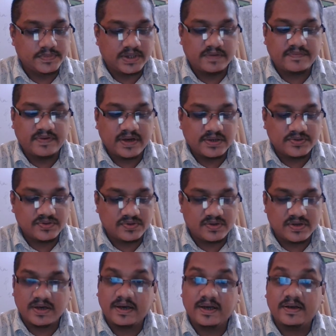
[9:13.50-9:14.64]
in fact, I should
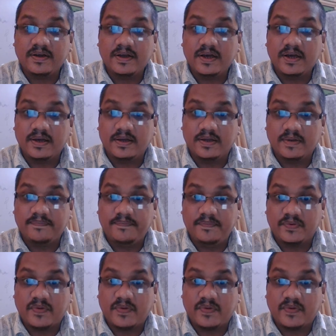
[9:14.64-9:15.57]
say, in the